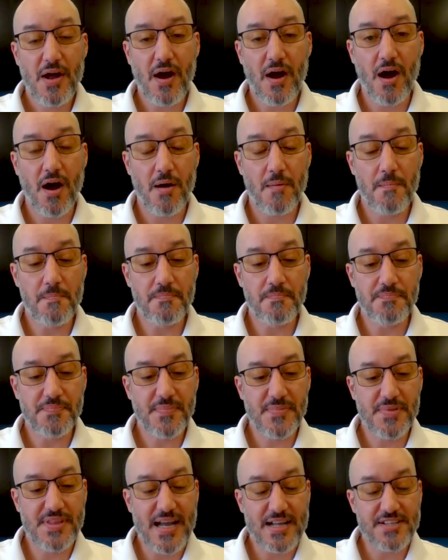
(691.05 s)

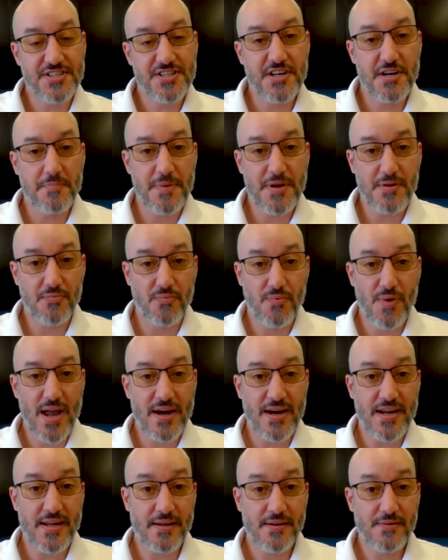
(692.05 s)
that's going to be
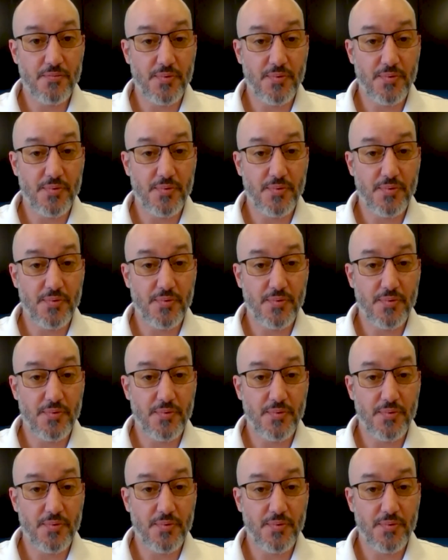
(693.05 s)
ready.